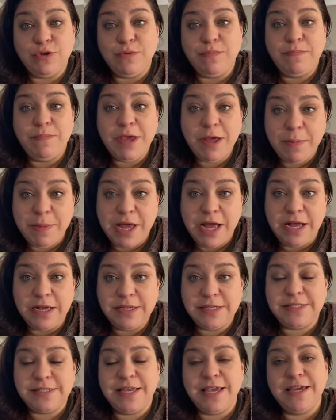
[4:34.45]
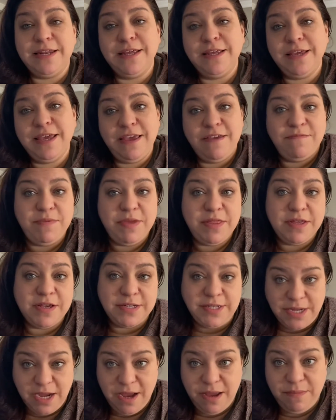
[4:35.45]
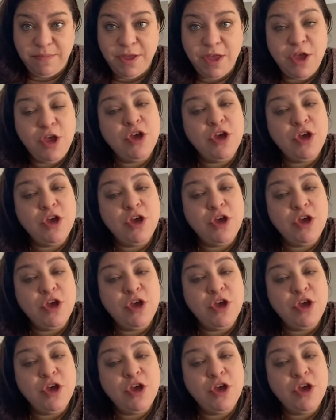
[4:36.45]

mailbox, and it gave me a time.